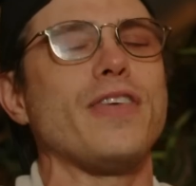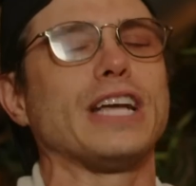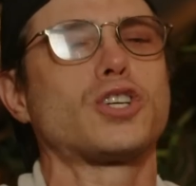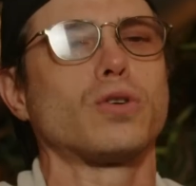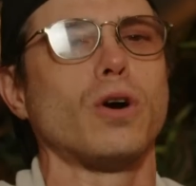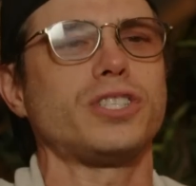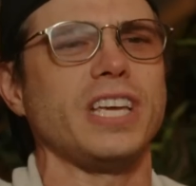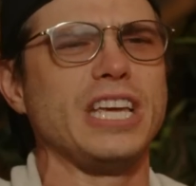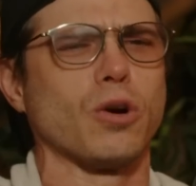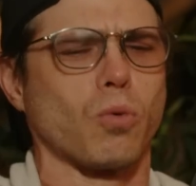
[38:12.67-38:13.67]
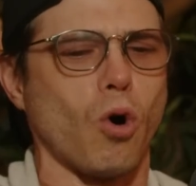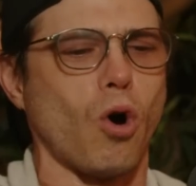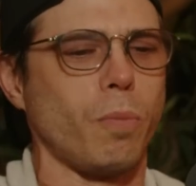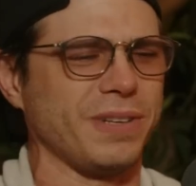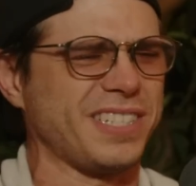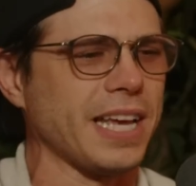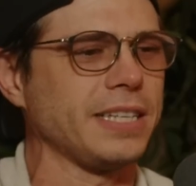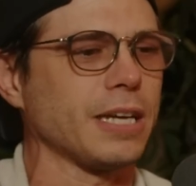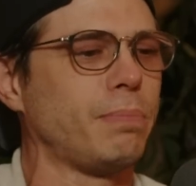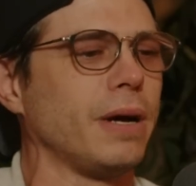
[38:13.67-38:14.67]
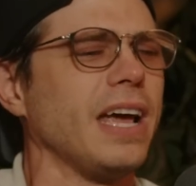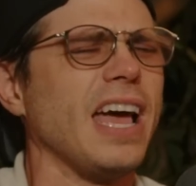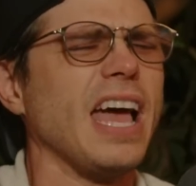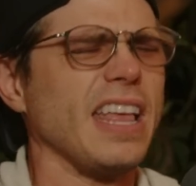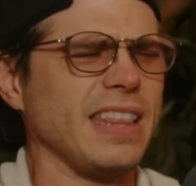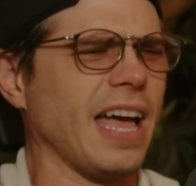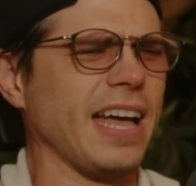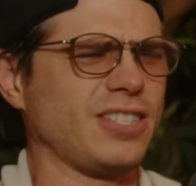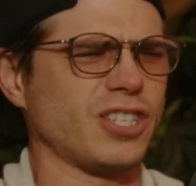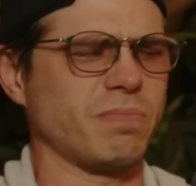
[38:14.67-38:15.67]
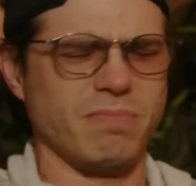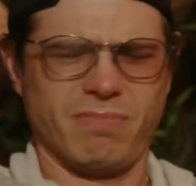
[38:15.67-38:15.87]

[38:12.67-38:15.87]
I think it's gross to eat a raw placenta, but but if ah!